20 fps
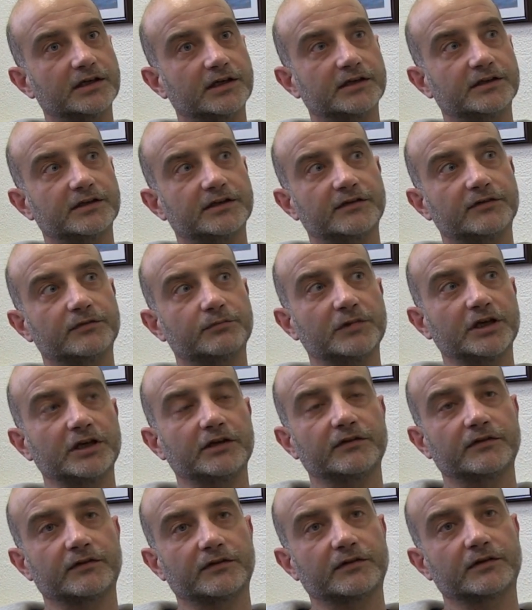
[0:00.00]
And this
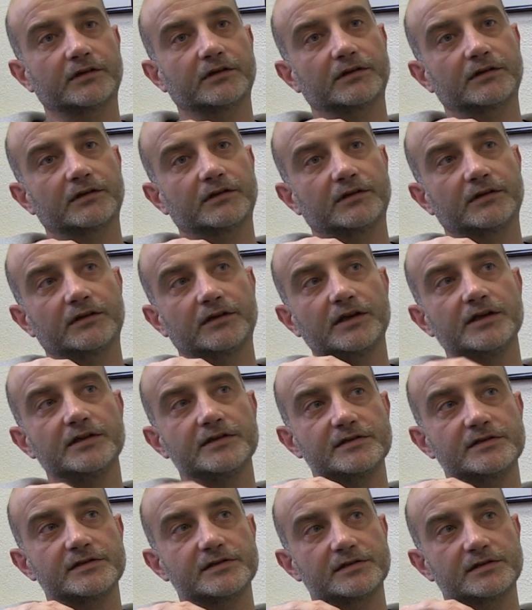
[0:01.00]
means
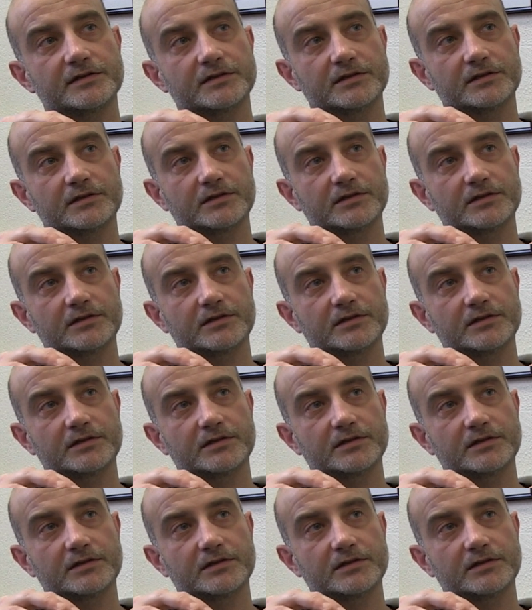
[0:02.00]
these